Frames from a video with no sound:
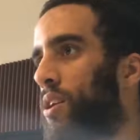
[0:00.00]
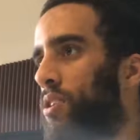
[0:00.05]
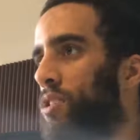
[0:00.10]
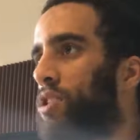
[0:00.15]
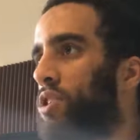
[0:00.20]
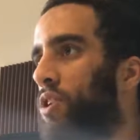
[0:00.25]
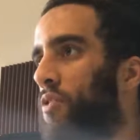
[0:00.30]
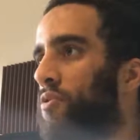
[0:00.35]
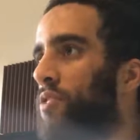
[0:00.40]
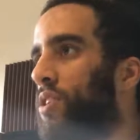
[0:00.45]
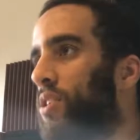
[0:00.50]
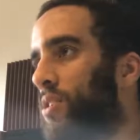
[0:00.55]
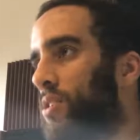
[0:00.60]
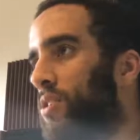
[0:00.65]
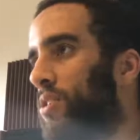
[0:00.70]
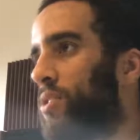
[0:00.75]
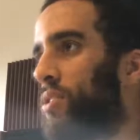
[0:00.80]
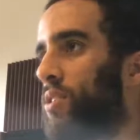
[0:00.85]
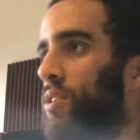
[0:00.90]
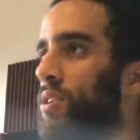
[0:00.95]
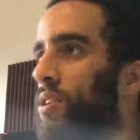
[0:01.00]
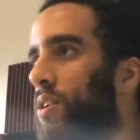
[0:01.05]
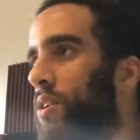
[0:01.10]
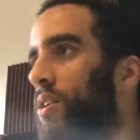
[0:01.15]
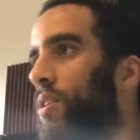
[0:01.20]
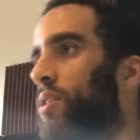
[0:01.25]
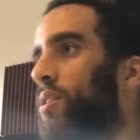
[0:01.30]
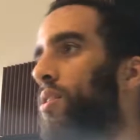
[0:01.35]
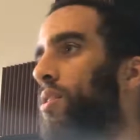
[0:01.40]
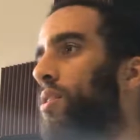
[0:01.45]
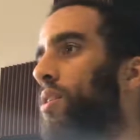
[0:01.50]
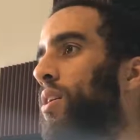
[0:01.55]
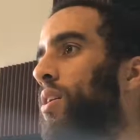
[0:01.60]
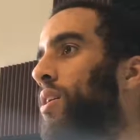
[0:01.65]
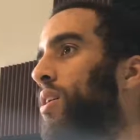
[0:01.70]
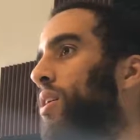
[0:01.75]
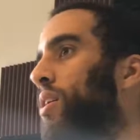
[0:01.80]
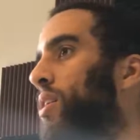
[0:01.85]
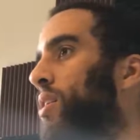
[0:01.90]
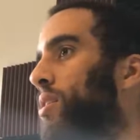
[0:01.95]
that shifted to Dylan
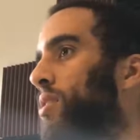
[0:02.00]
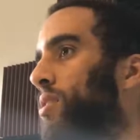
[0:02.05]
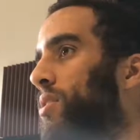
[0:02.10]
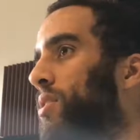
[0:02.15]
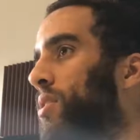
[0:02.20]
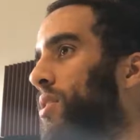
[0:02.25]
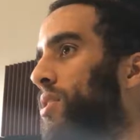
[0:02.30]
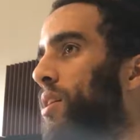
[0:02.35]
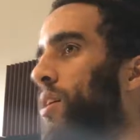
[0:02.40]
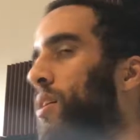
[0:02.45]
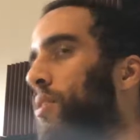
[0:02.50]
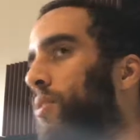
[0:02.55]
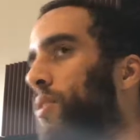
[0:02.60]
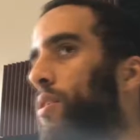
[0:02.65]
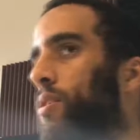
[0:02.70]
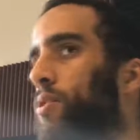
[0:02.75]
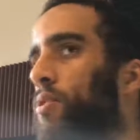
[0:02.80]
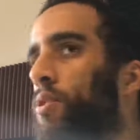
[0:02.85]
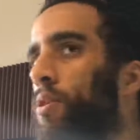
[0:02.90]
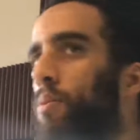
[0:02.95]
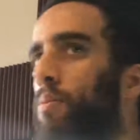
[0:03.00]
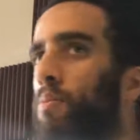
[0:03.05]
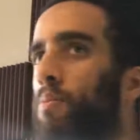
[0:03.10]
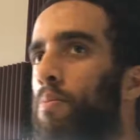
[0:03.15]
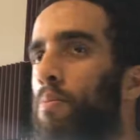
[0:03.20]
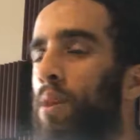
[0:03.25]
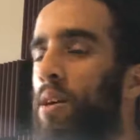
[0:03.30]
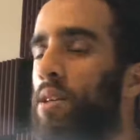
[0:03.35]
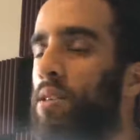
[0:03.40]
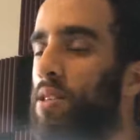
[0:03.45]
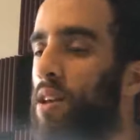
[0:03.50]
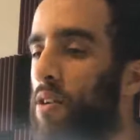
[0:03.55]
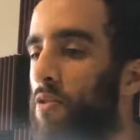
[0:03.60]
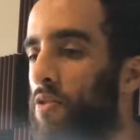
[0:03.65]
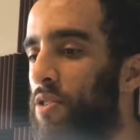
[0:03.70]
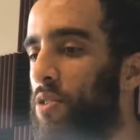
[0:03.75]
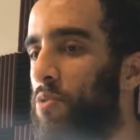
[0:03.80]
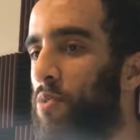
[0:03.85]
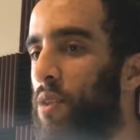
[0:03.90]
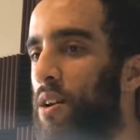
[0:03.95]
and now including
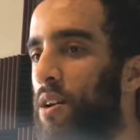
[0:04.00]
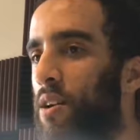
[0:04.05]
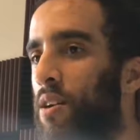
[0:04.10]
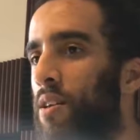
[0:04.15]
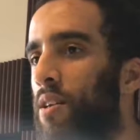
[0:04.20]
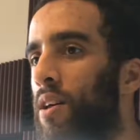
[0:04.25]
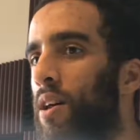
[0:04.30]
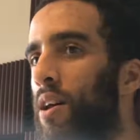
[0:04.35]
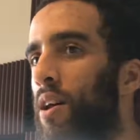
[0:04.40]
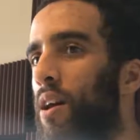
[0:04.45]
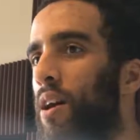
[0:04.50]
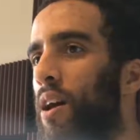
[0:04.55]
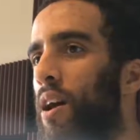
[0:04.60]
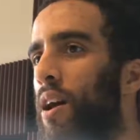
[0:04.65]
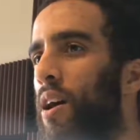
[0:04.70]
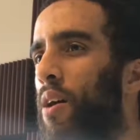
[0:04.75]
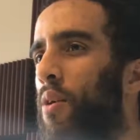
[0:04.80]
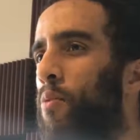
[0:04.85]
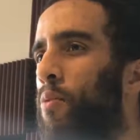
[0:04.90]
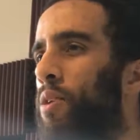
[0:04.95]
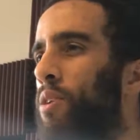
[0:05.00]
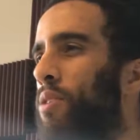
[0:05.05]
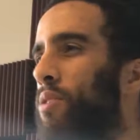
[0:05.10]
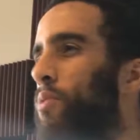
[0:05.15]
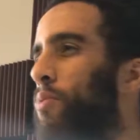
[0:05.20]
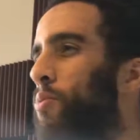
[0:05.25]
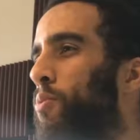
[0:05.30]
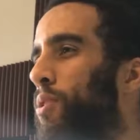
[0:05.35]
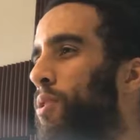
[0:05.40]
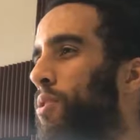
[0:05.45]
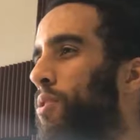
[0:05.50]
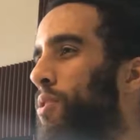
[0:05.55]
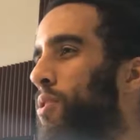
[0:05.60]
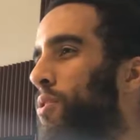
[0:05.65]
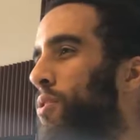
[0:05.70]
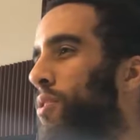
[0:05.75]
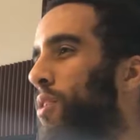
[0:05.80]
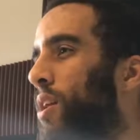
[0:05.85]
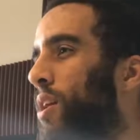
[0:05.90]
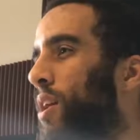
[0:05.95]
myself as well. What are
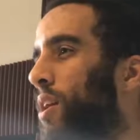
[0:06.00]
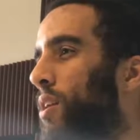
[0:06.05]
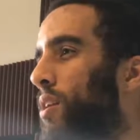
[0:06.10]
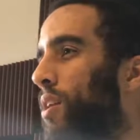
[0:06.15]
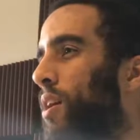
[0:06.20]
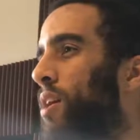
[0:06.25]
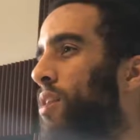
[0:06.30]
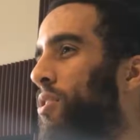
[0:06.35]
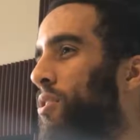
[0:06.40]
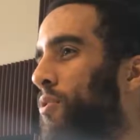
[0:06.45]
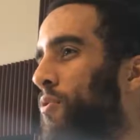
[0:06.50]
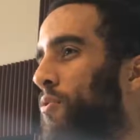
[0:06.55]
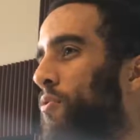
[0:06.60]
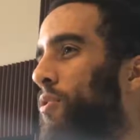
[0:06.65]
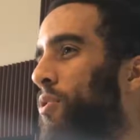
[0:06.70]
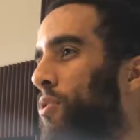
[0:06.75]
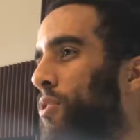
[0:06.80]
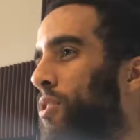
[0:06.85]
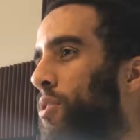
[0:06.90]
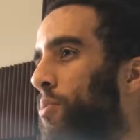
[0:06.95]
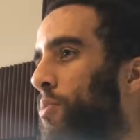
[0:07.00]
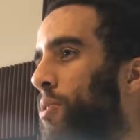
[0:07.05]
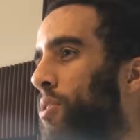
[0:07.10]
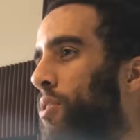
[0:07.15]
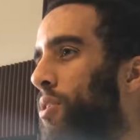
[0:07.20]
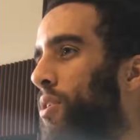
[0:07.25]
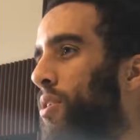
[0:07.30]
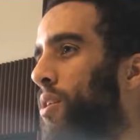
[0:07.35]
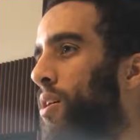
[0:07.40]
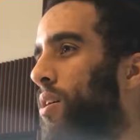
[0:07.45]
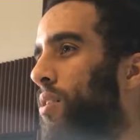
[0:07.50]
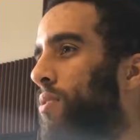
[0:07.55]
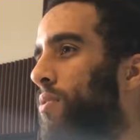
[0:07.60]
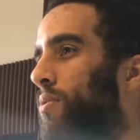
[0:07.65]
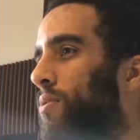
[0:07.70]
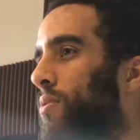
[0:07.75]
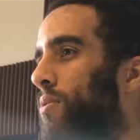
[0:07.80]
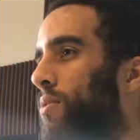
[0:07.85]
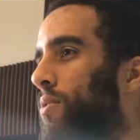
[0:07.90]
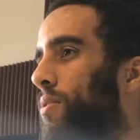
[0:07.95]
your like, how do you view the community now?